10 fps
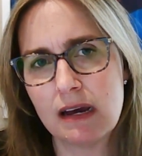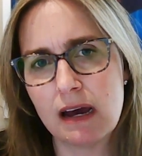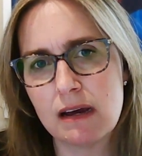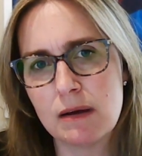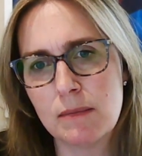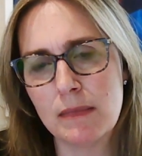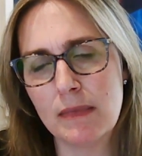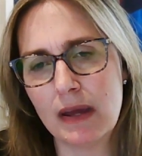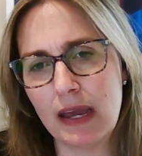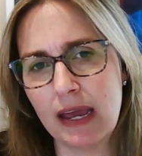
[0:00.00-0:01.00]

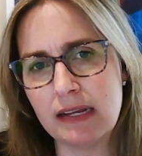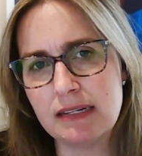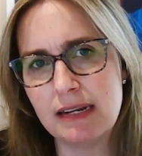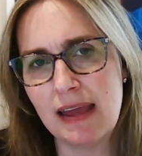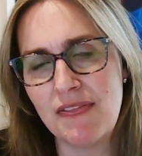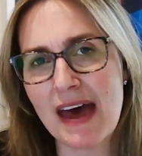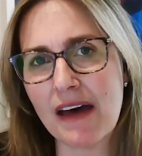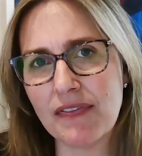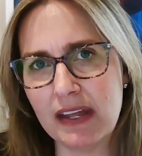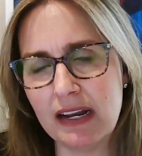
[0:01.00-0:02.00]
And
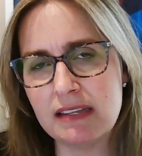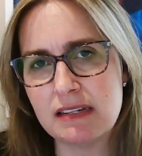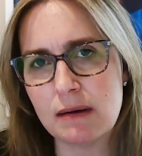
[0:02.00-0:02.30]
that then ends